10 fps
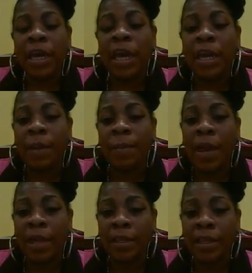In a
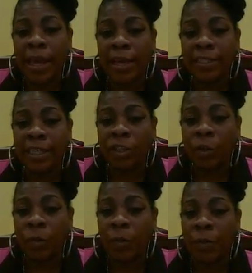math class at
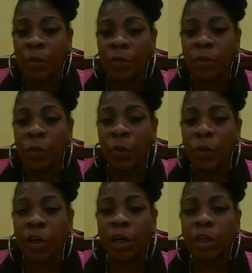Truman Middle
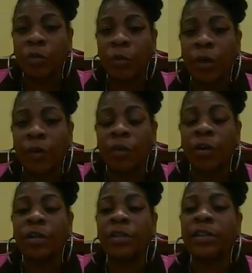School, there are 12
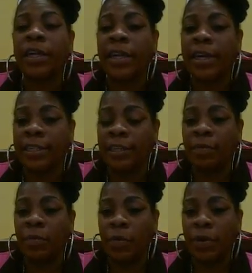girls and
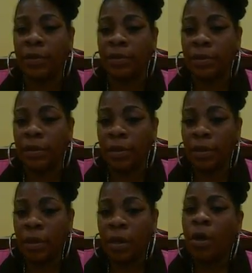18 boys.
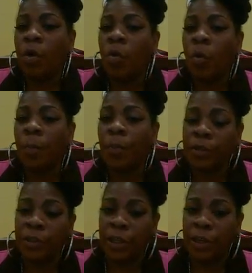What
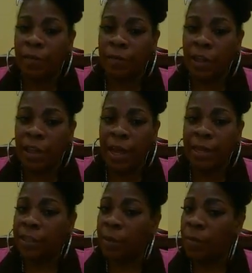percent of the
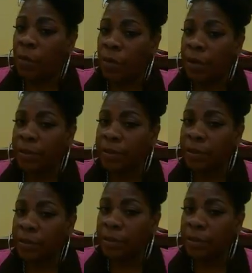class are boys?